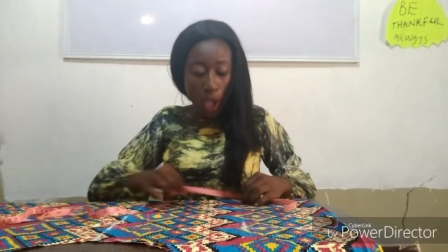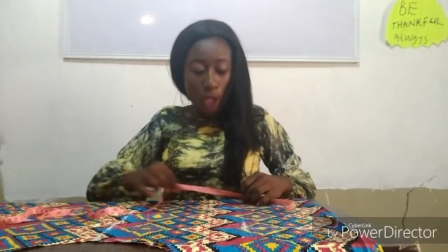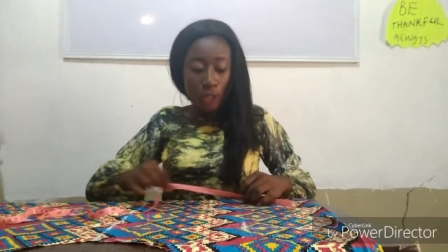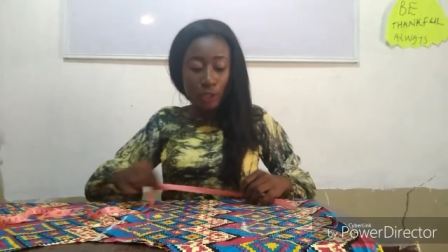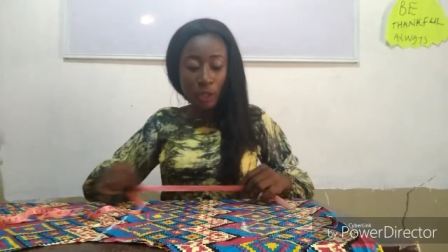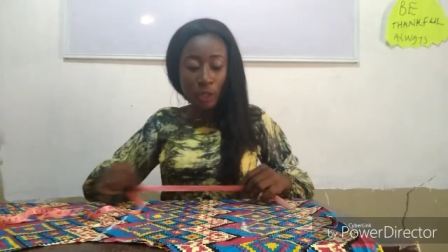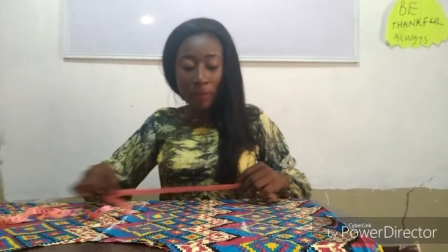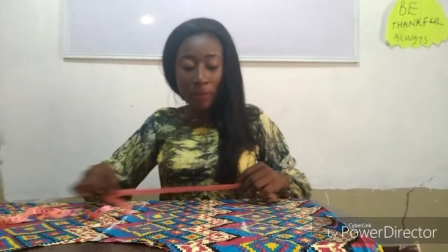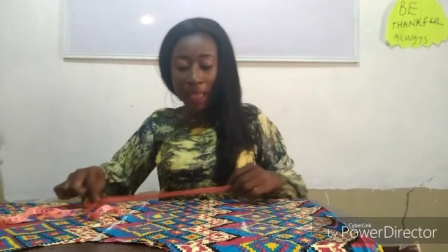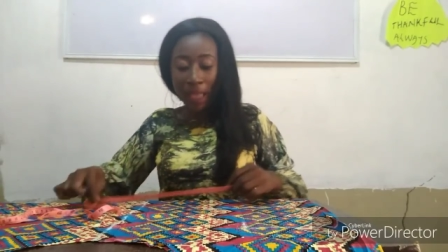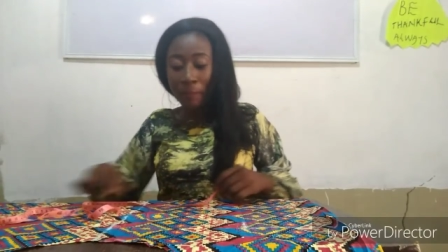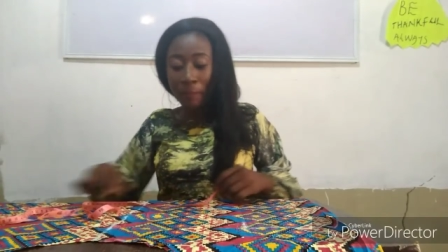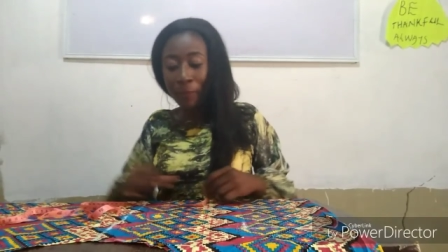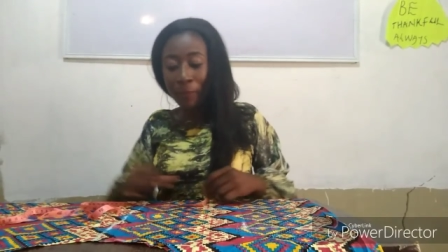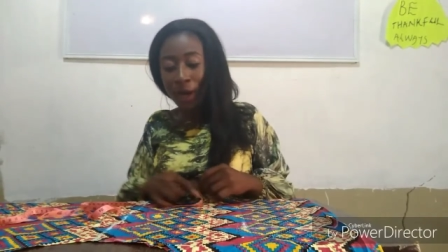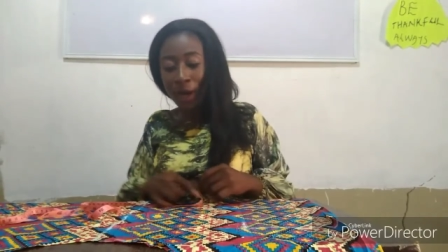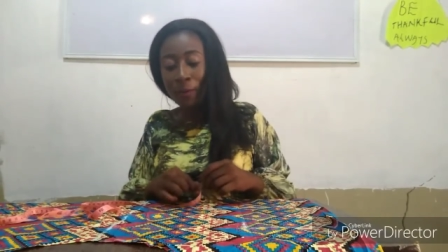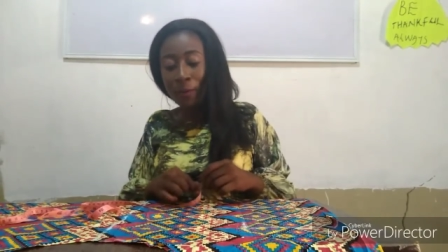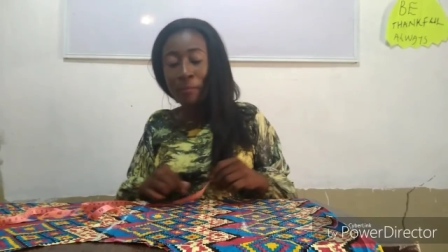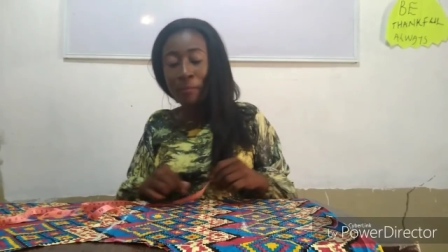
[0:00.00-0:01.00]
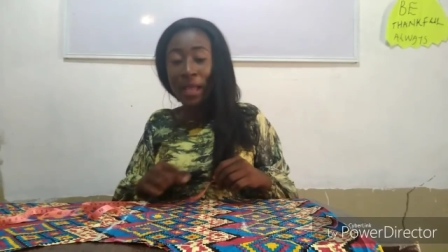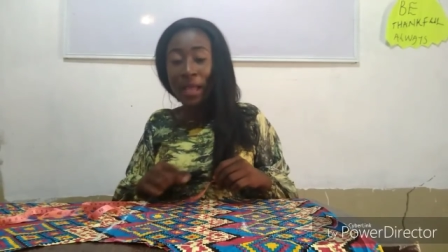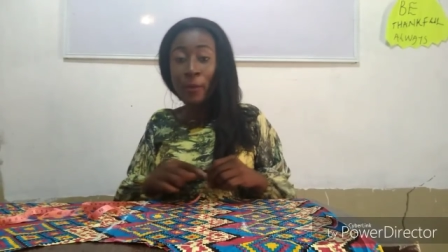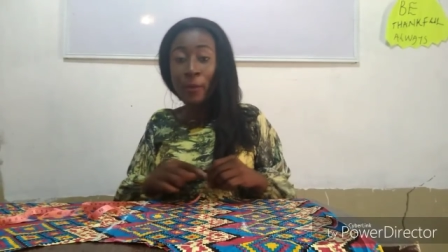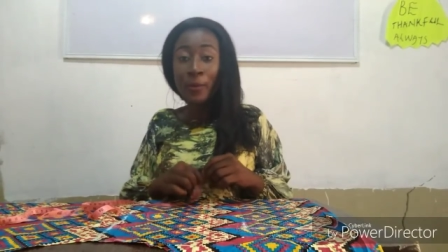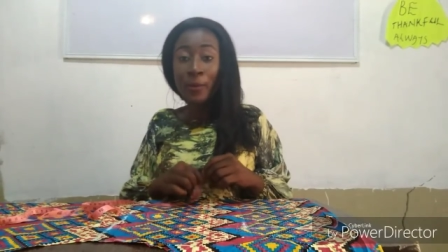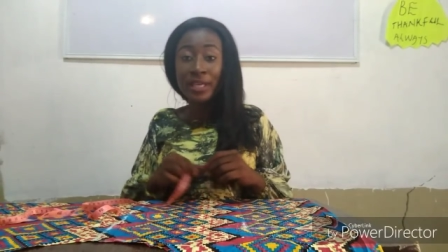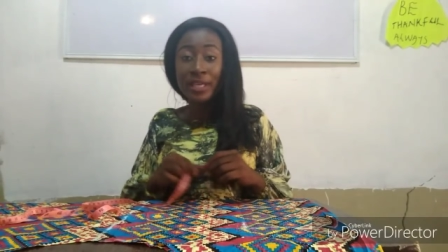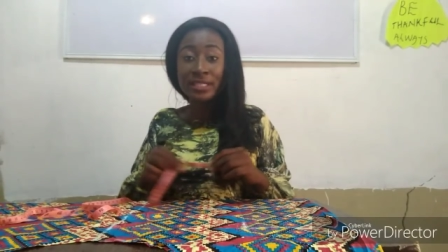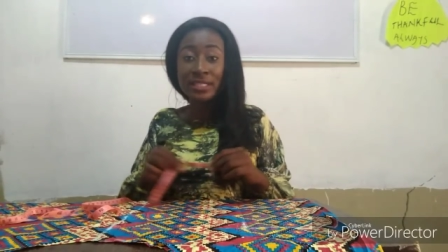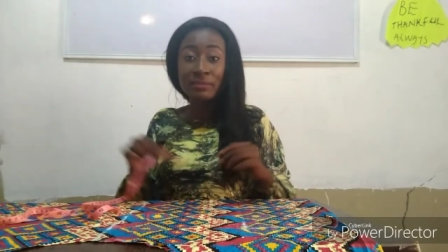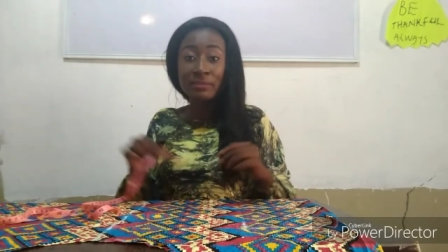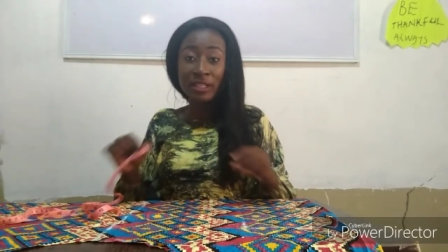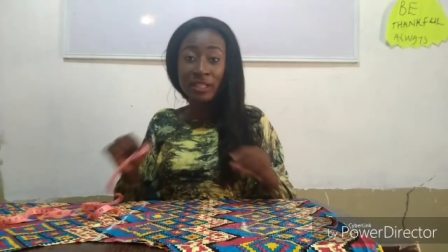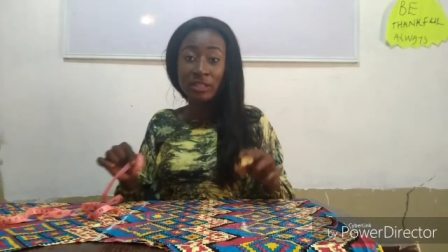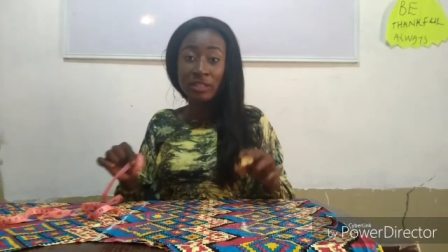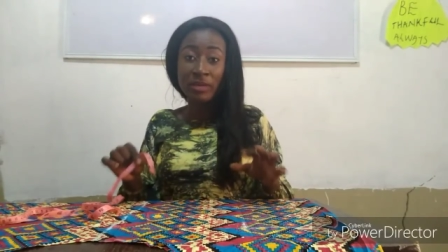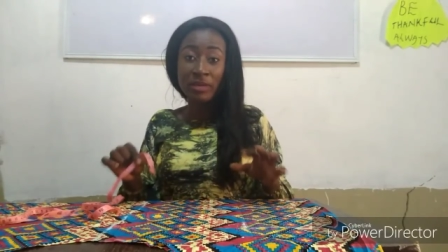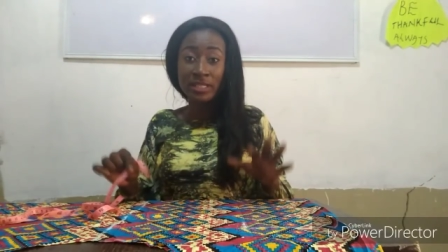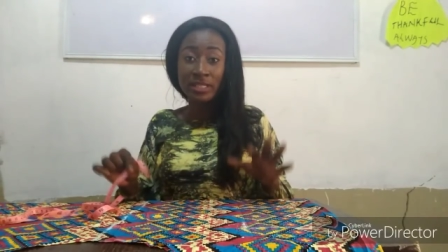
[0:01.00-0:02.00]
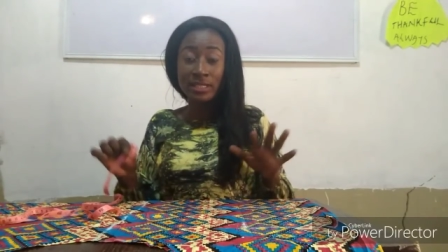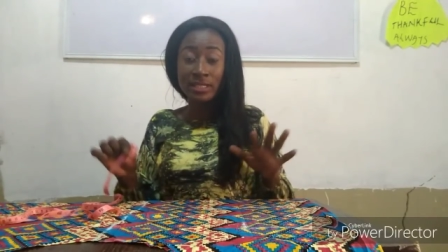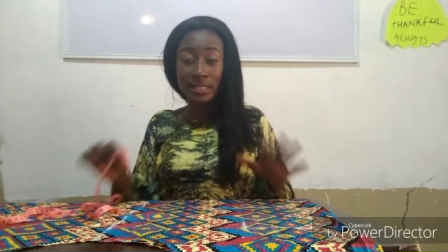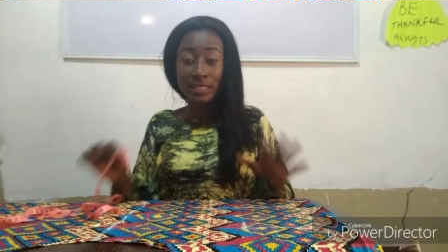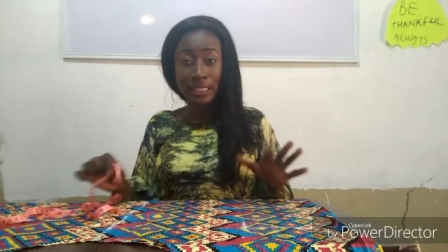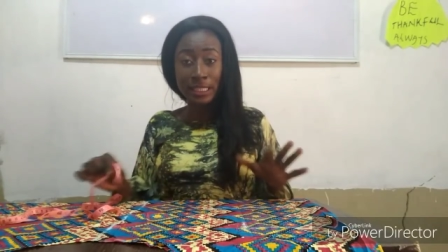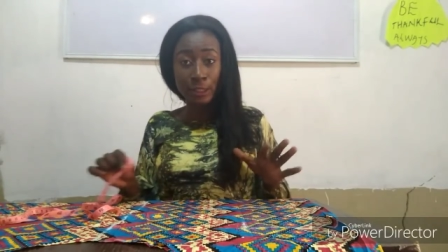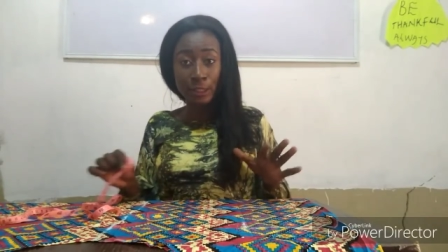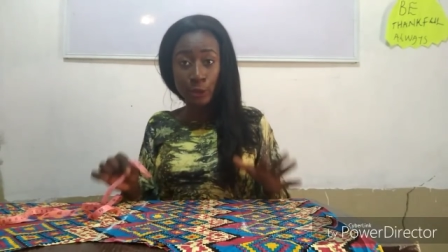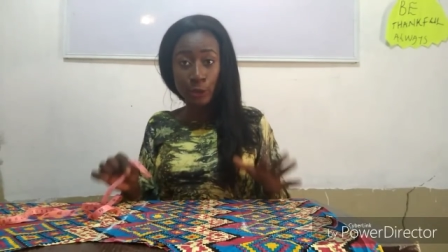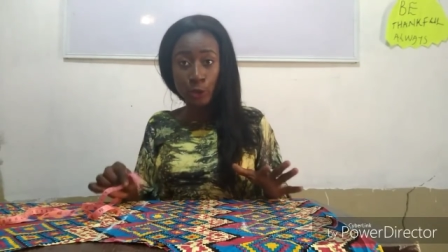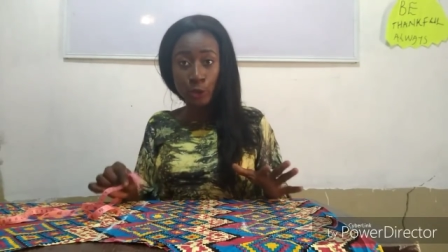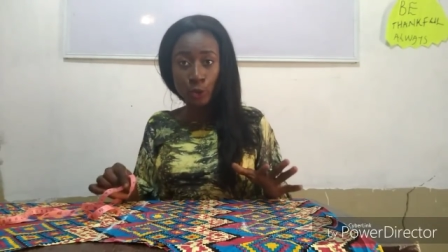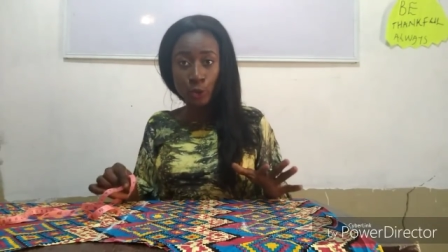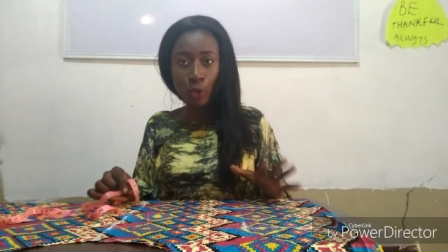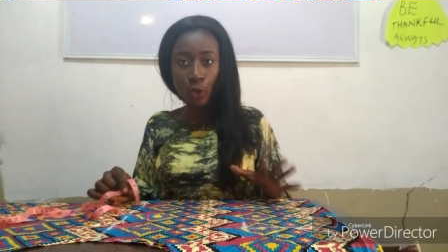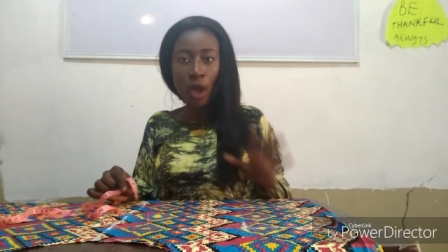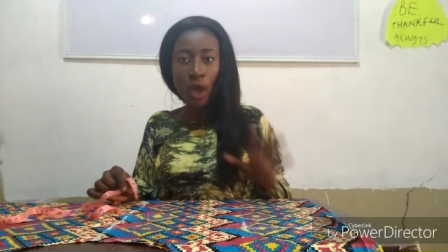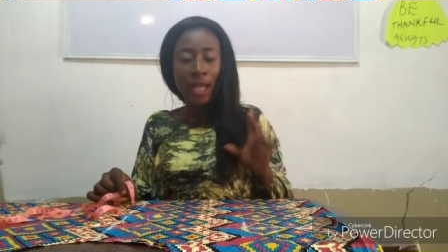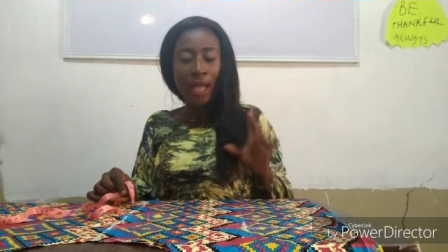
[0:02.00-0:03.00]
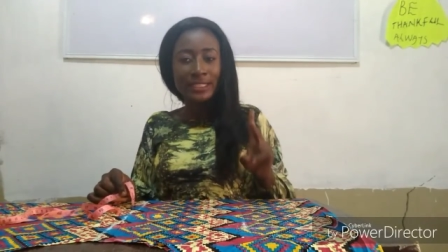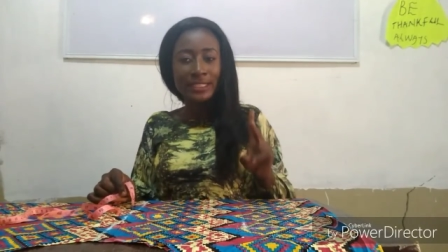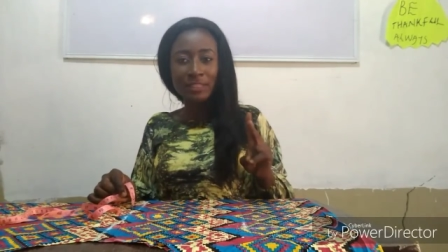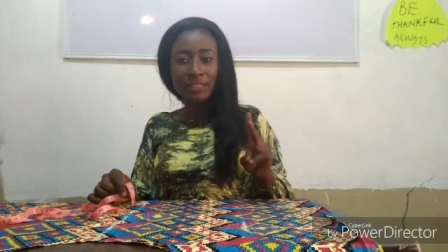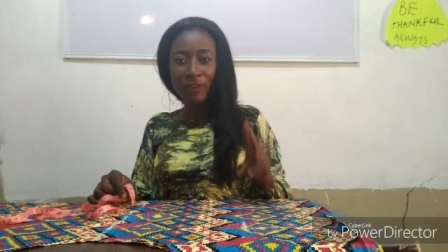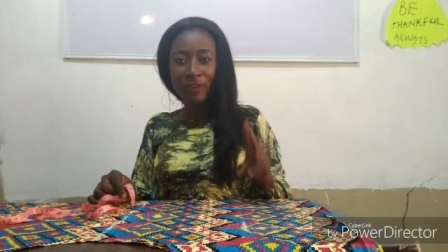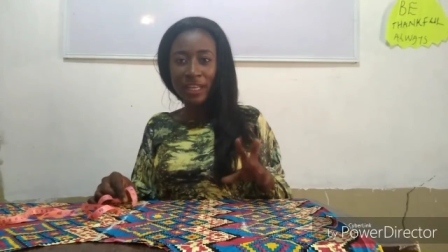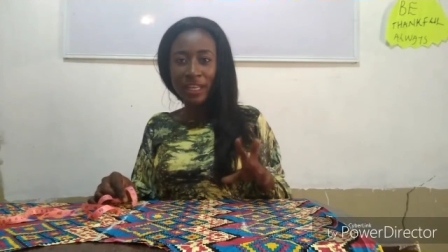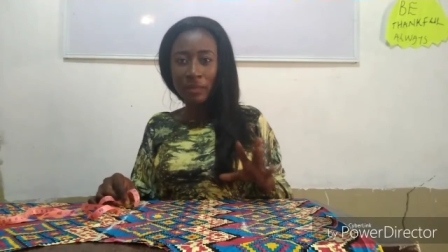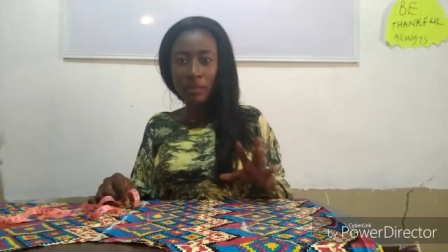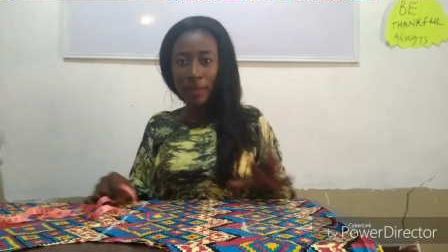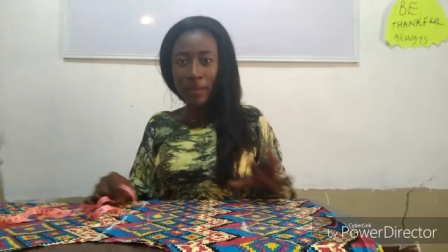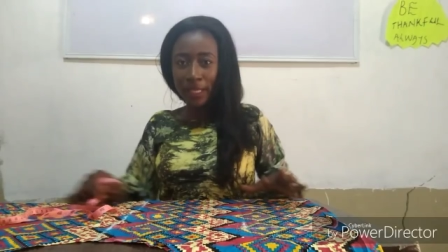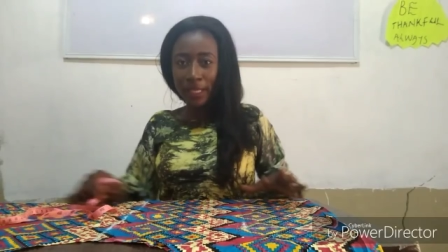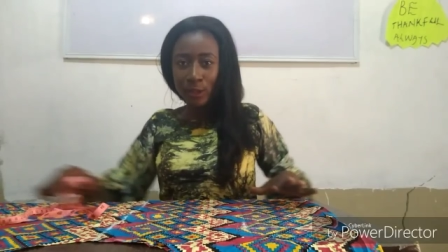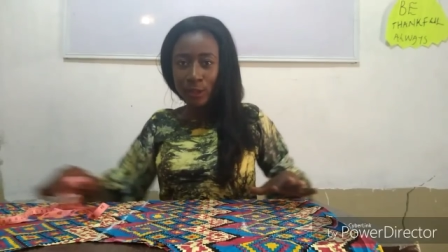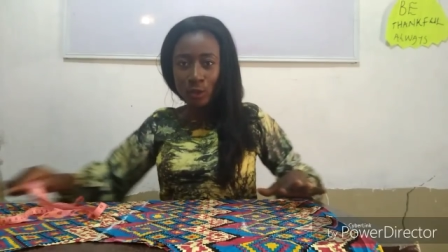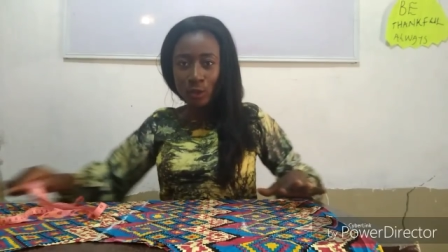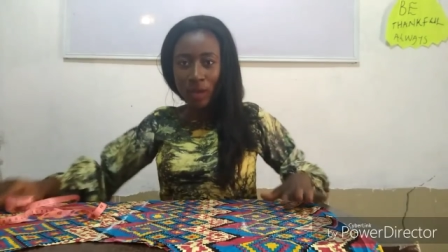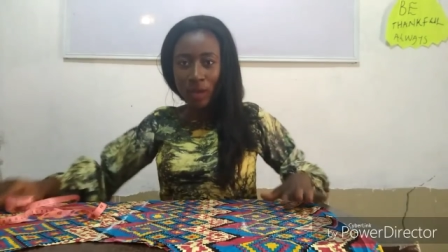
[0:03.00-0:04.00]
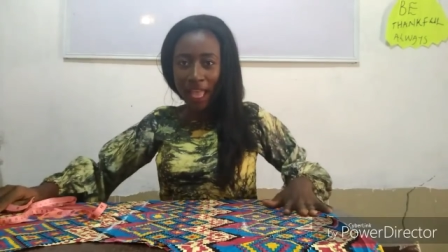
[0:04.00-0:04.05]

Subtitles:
So my waist measurement is 32 divided by 2.